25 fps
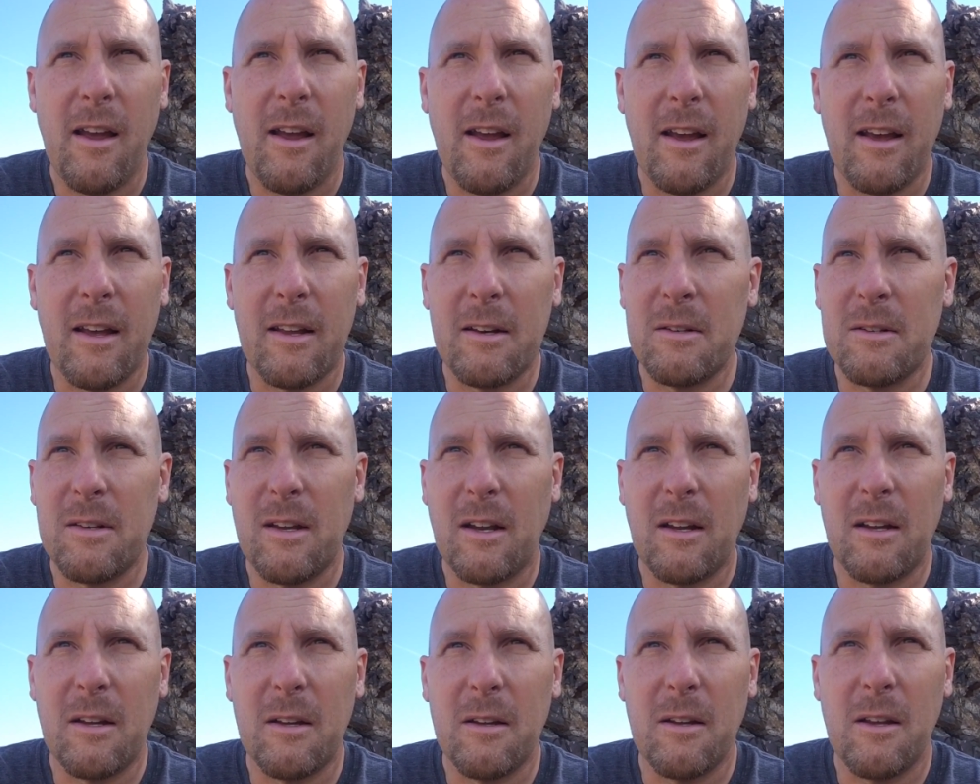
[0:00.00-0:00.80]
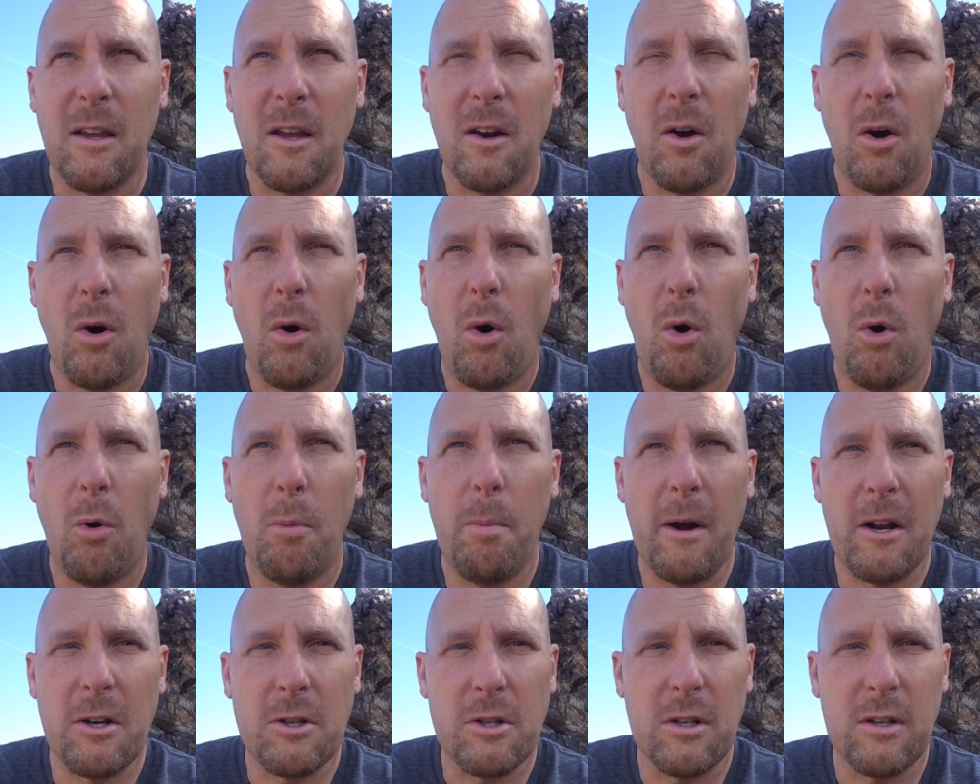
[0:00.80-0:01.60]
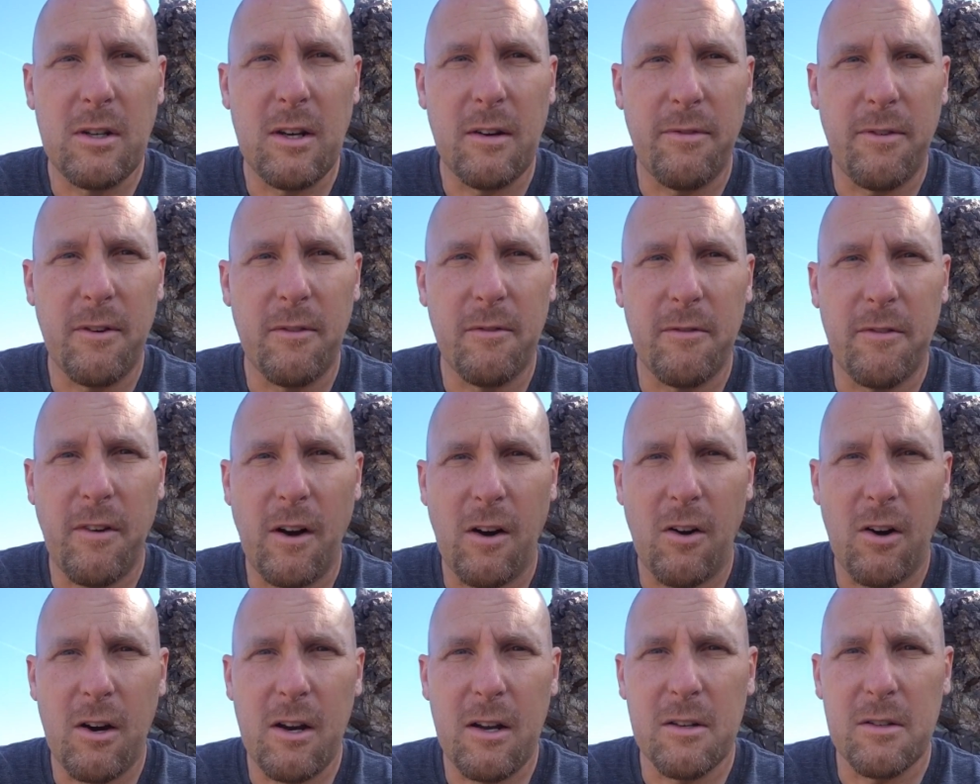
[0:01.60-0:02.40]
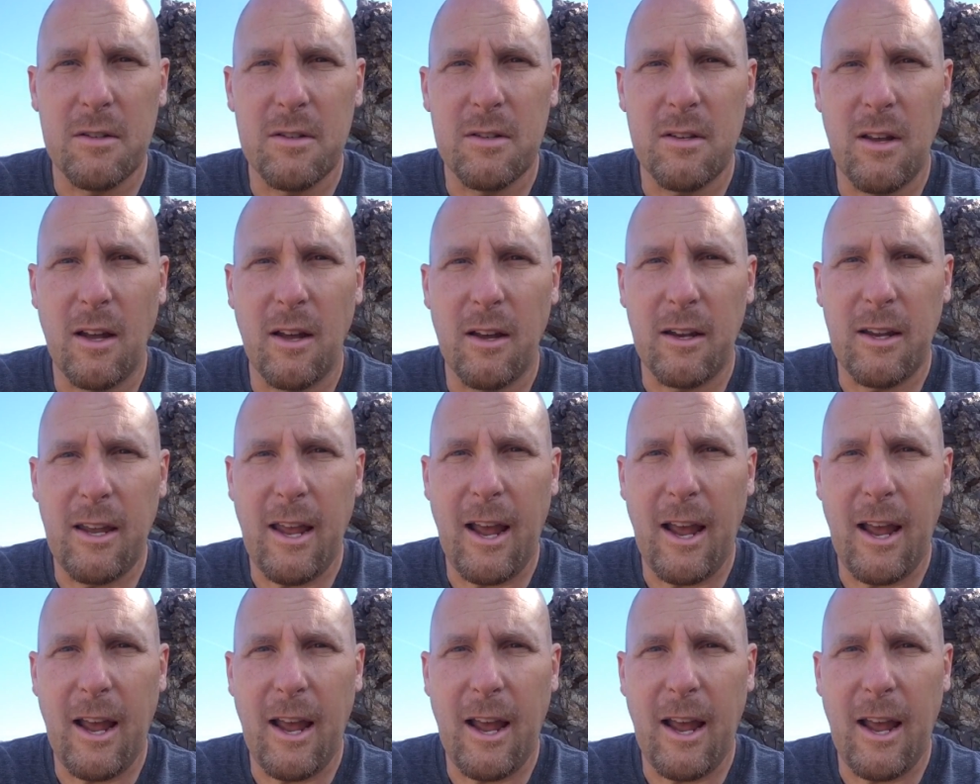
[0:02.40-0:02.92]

and you know, a whole bunch of different various